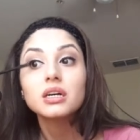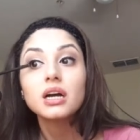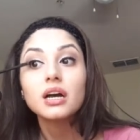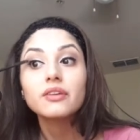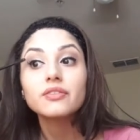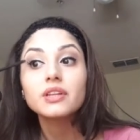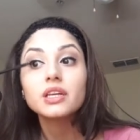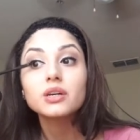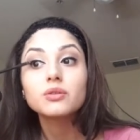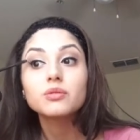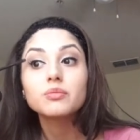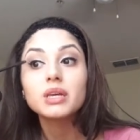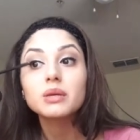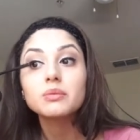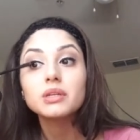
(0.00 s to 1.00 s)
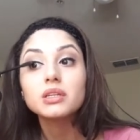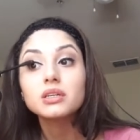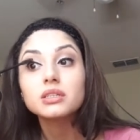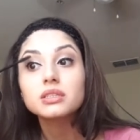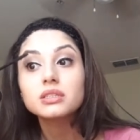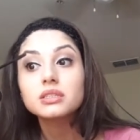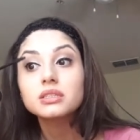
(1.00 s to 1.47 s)
I feel like it would make me look
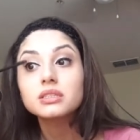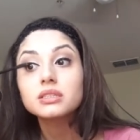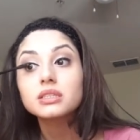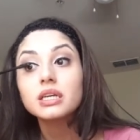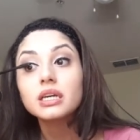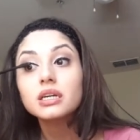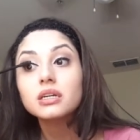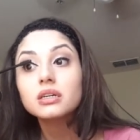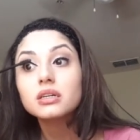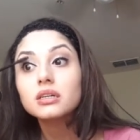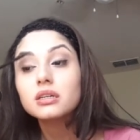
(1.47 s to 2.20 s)
sick